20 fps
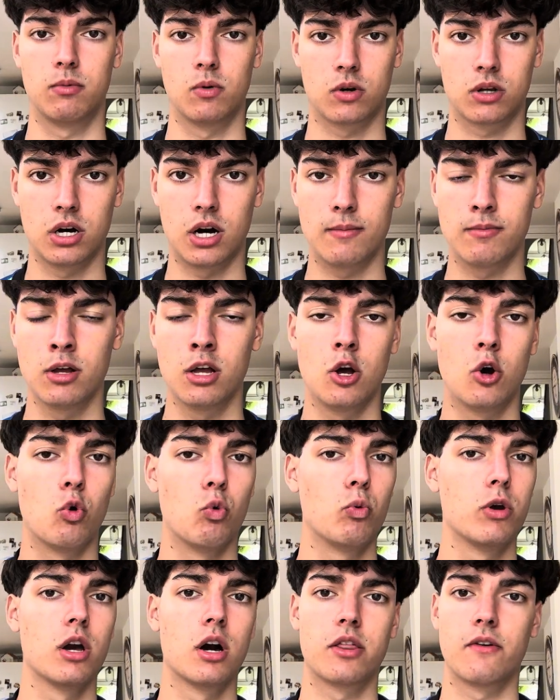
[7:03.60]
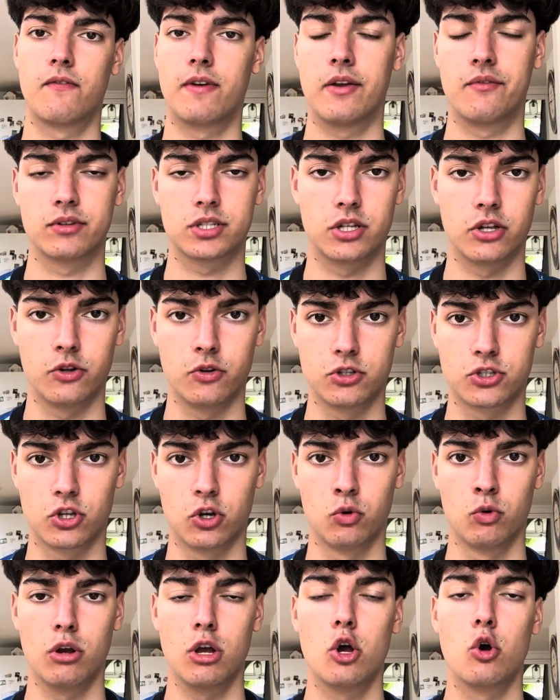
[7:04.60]
World Cup. We are the favourites to do
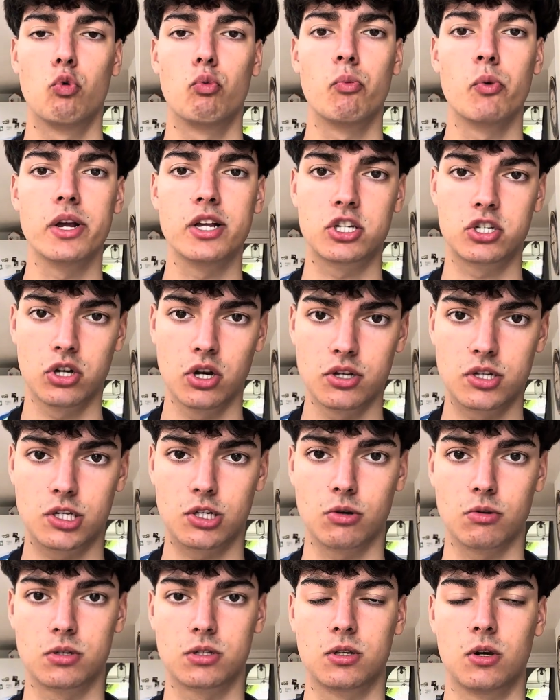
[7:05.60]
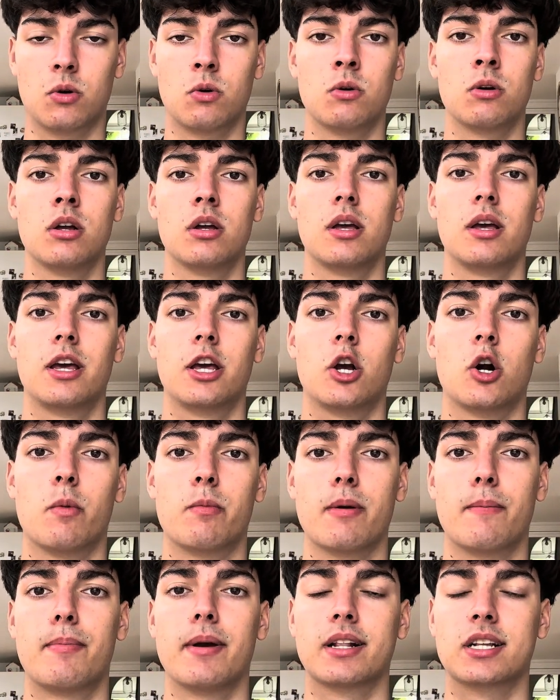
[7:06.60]
so. We should do so. It'll be
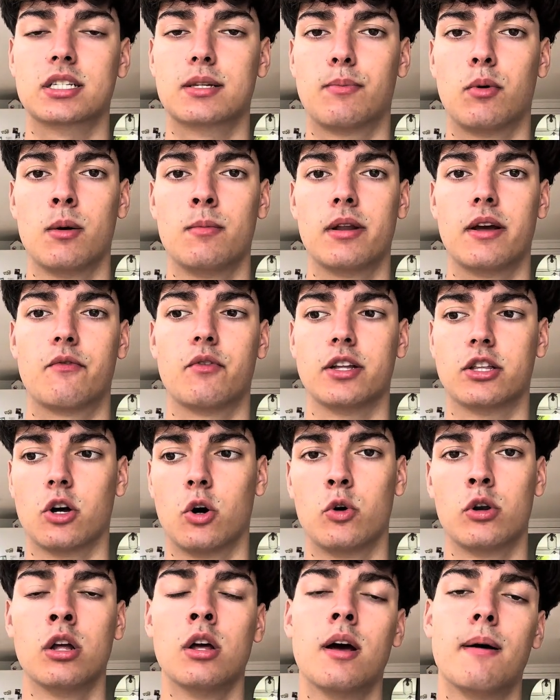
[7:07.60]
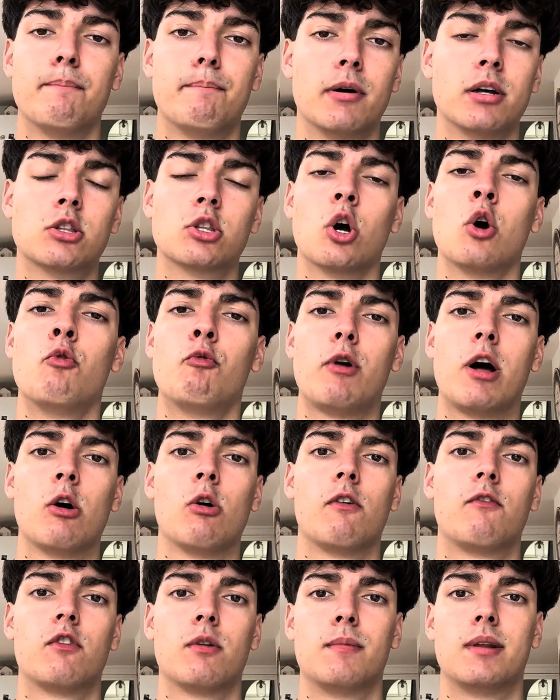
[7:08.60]
a big disappointment if we don't. But don't write
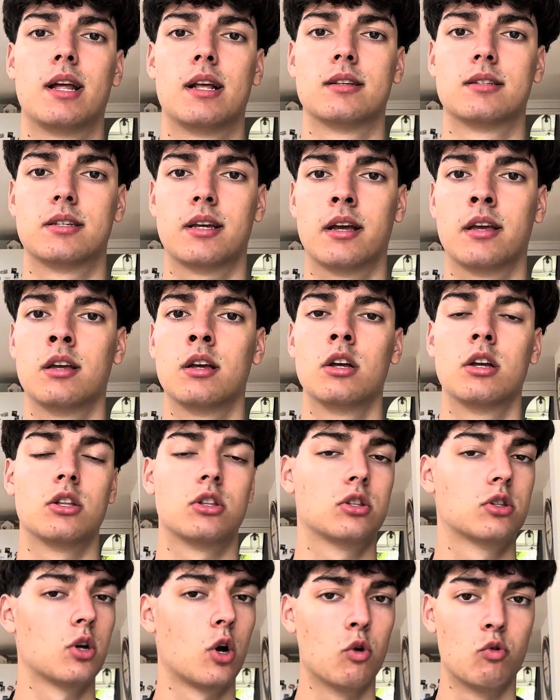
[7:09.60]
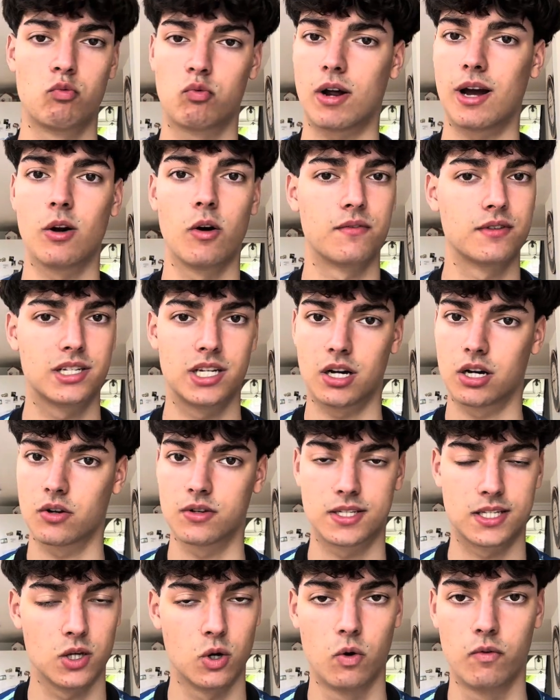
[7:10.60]
off Fluminense. Don't write off Thiago
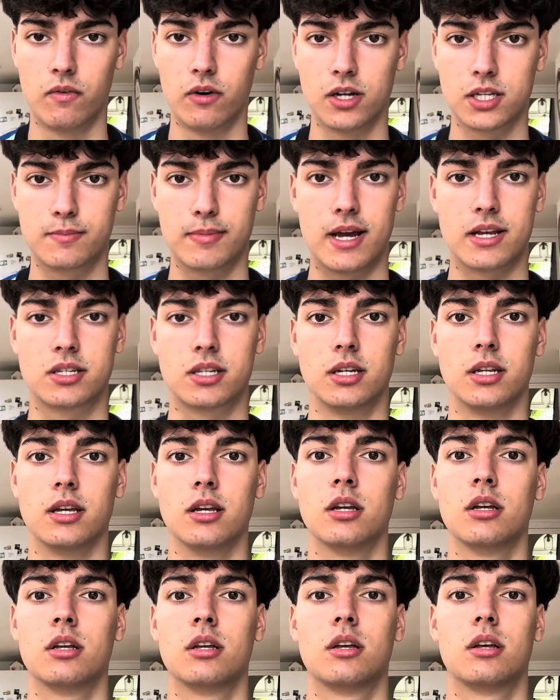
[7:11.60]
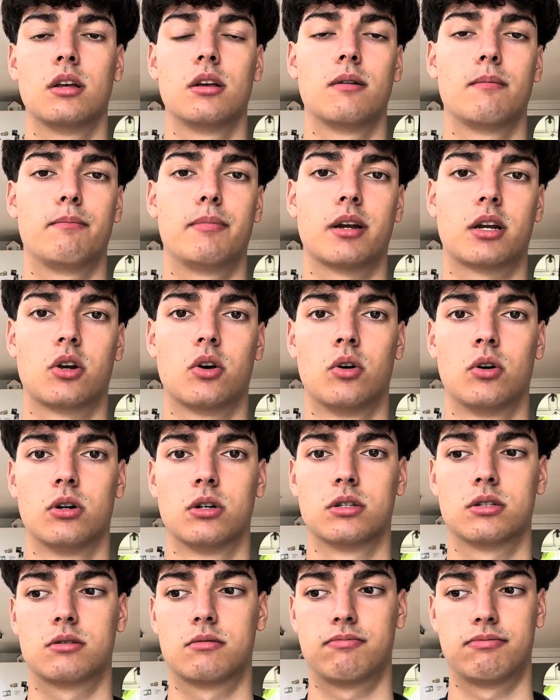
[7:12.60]
Silva, especially,
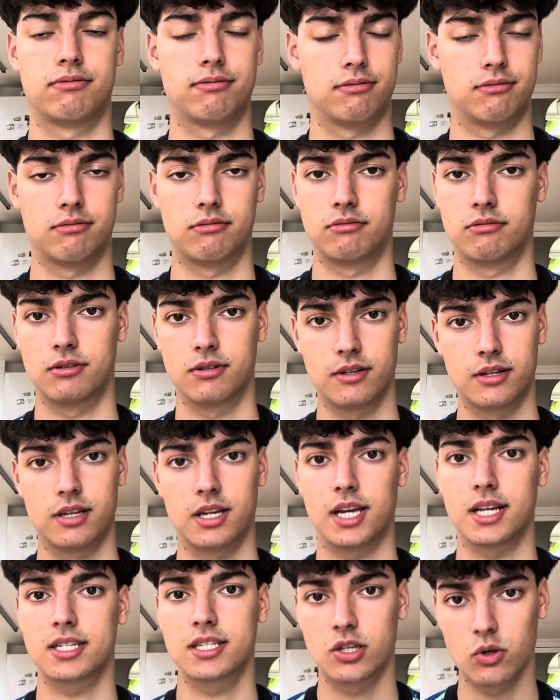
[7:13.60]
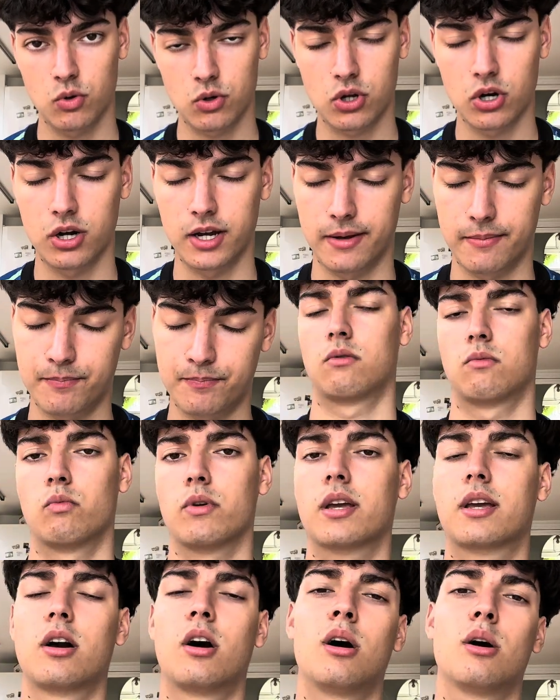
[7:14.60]
because he's still got it.
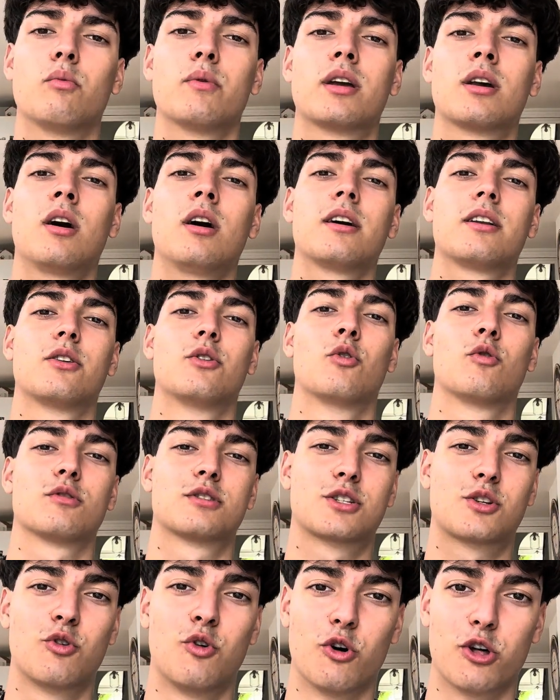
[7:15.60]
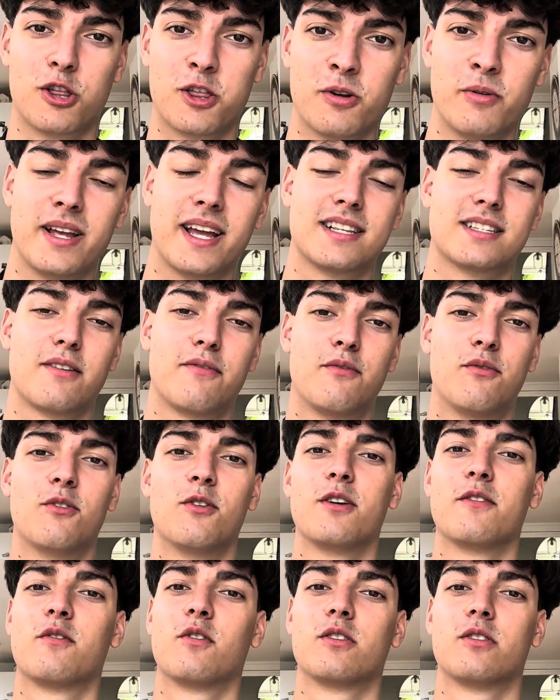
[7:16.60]
We can't not score 3 against a
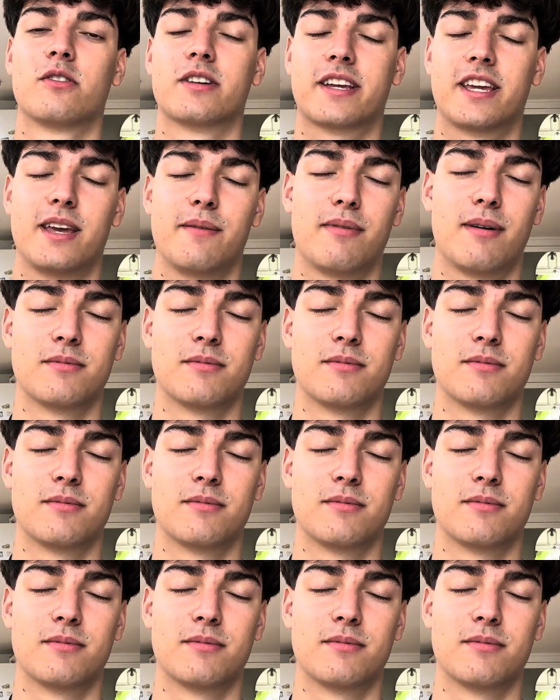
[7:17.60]
44-year-old keeper.